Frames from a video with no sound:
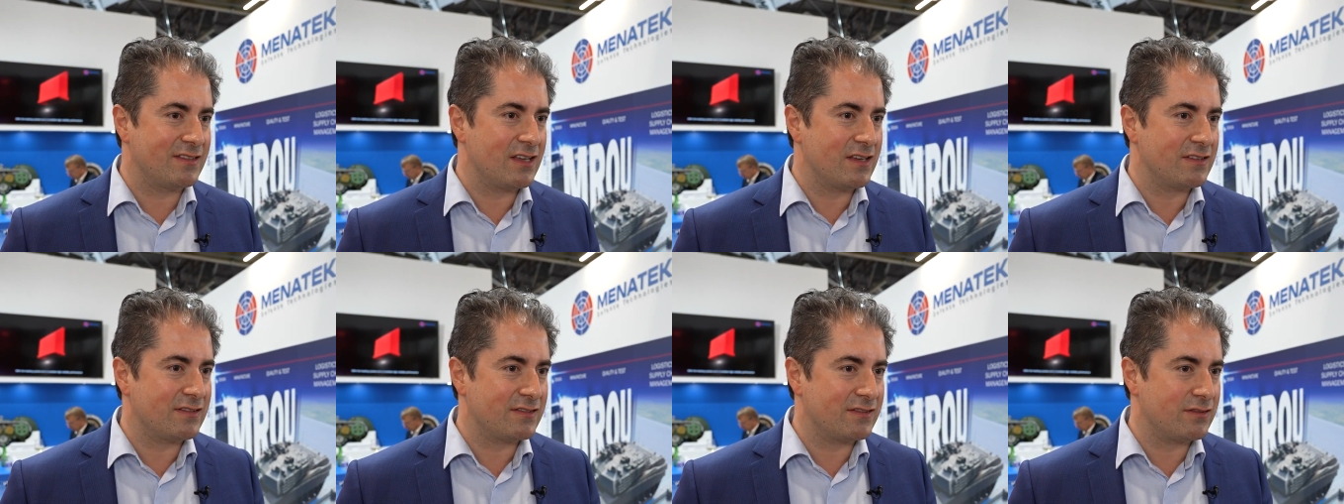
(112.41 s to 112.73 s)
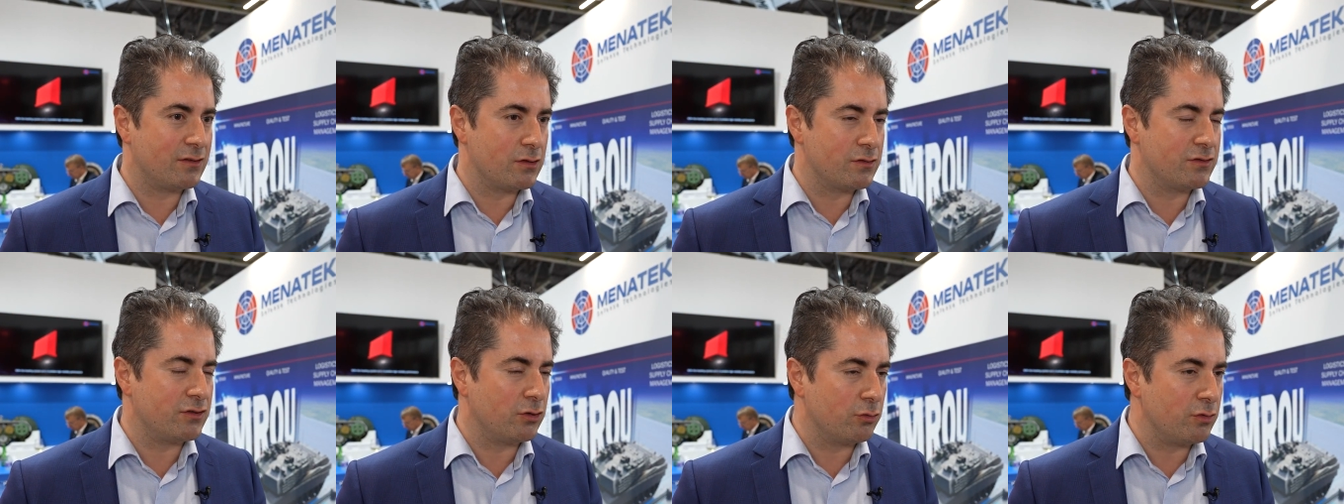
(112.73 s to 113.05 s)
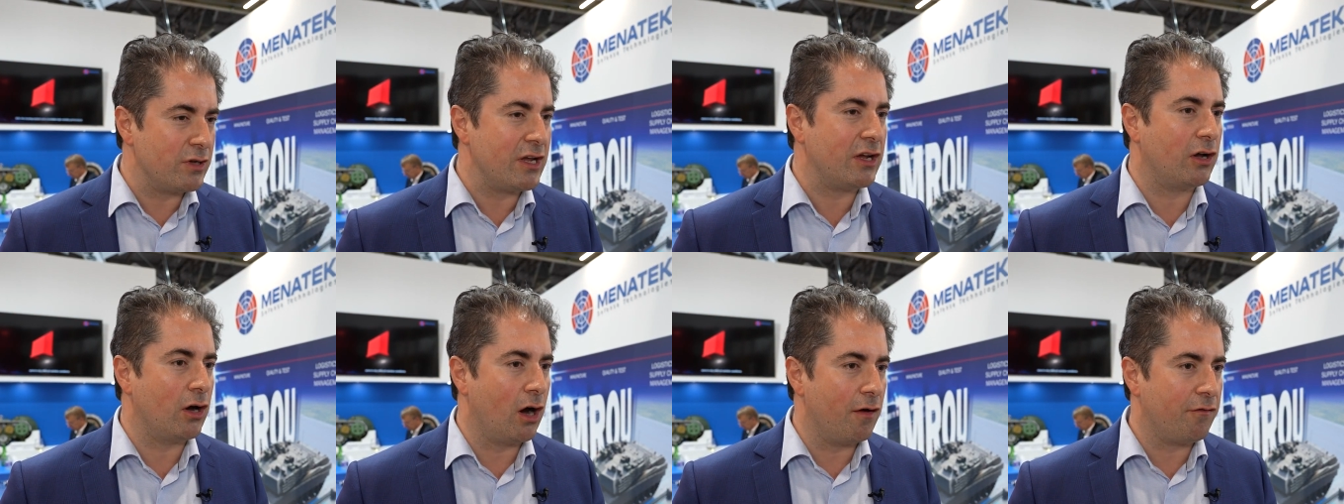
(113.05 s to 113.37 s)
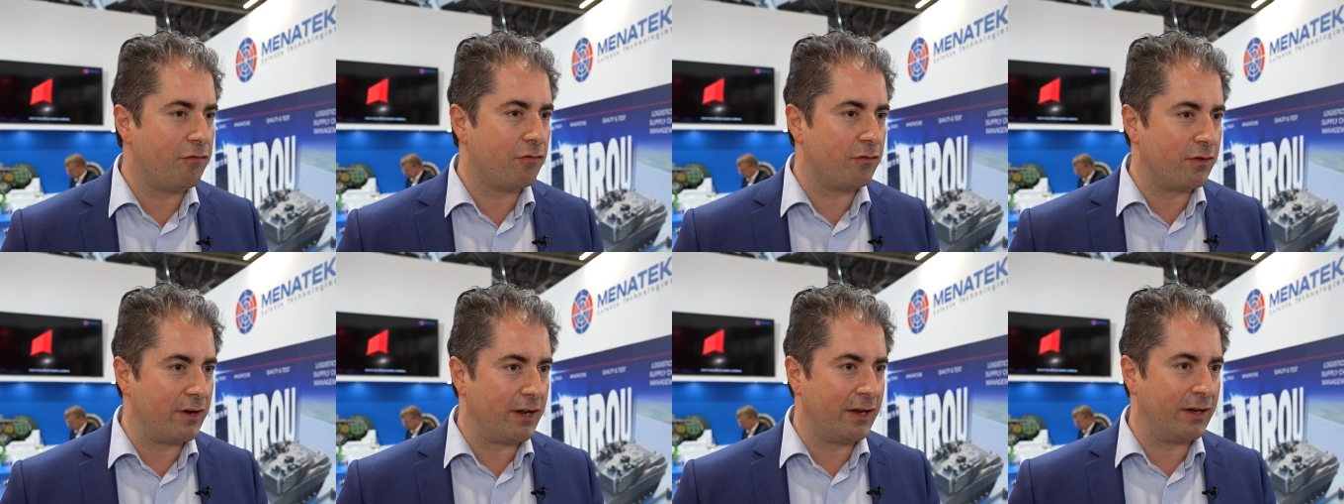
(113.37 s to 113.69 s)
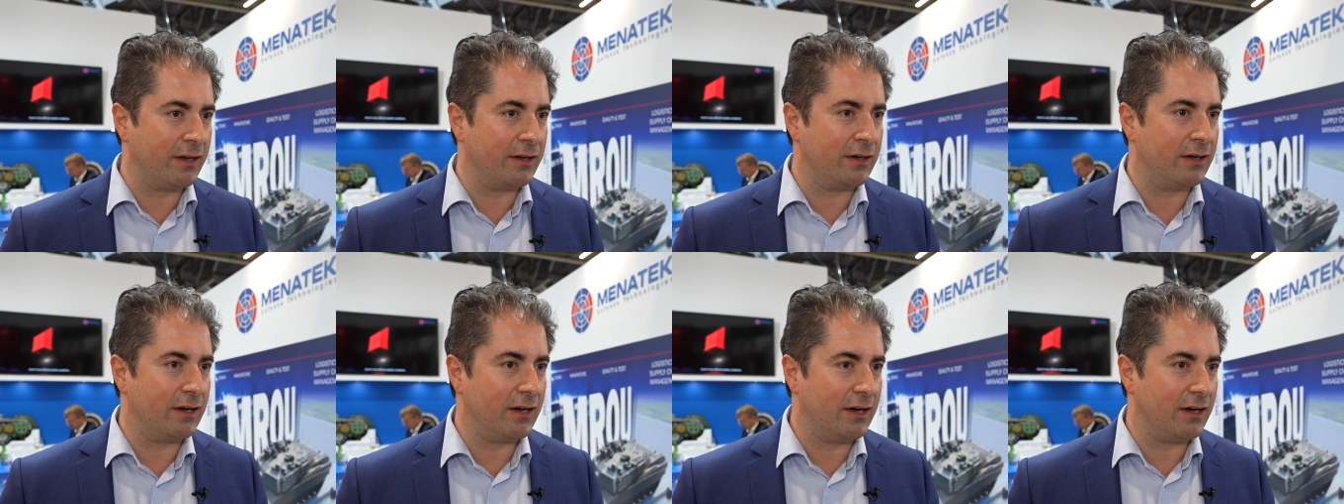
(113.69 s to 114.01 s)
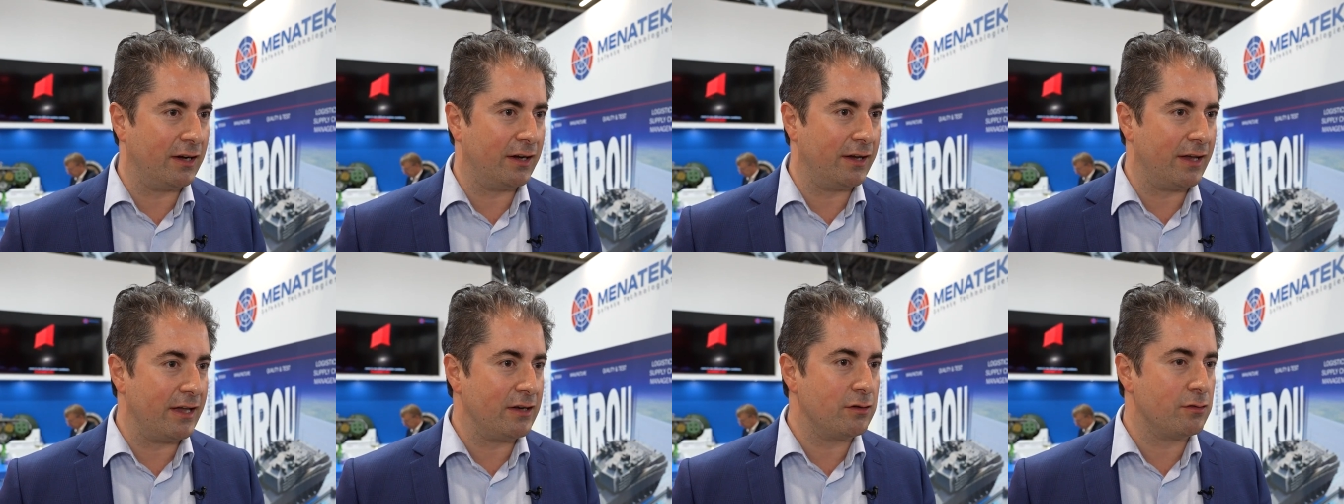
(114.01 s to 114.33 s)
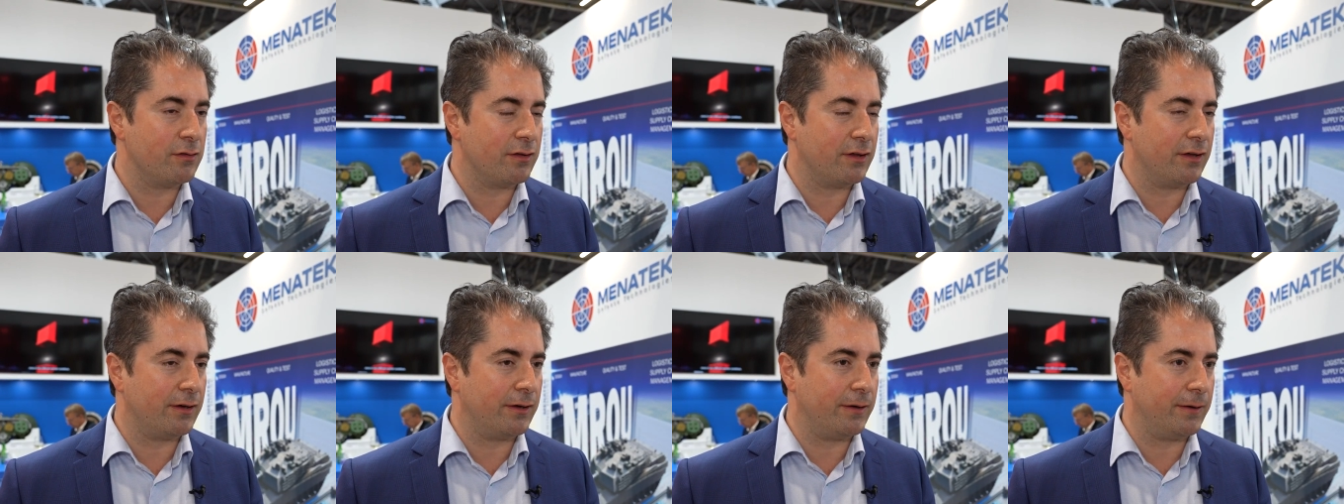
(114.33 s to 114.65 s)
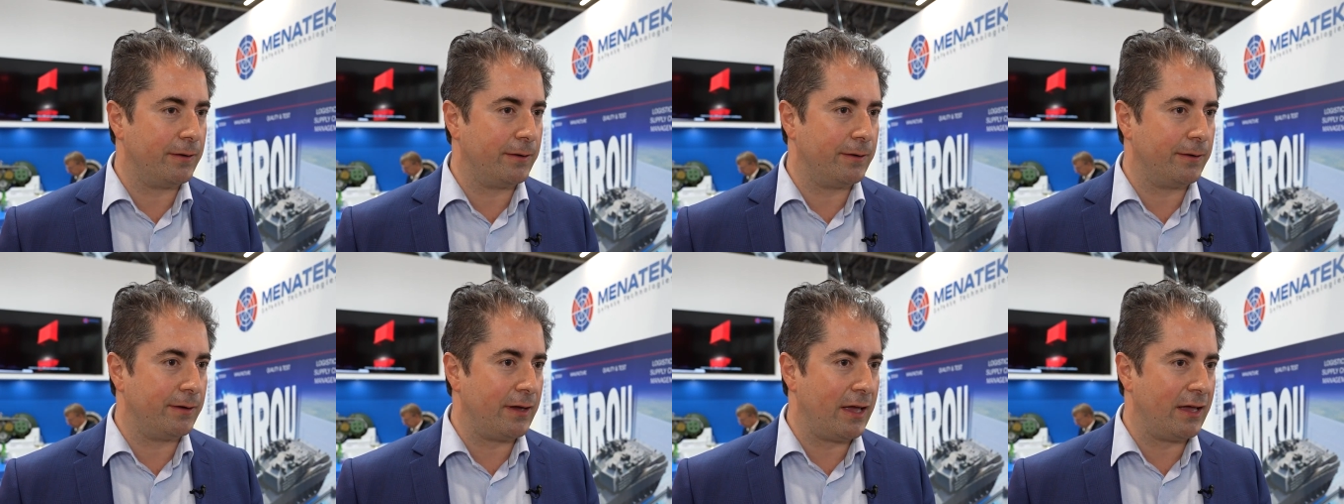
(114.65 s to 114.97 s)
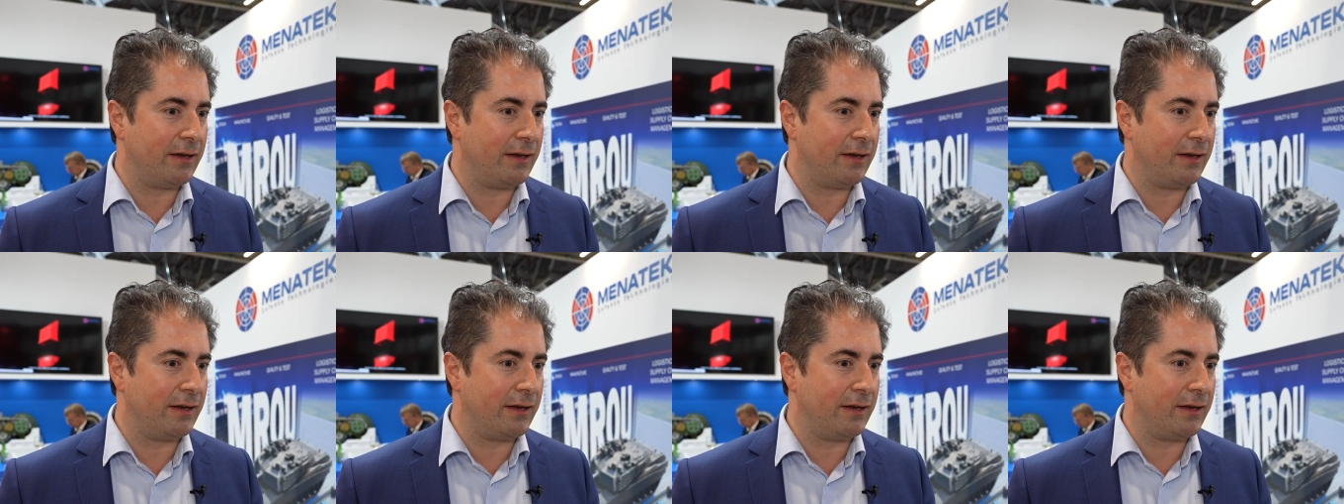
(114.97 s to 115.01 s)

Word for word: this this unique offering uh, into the uh,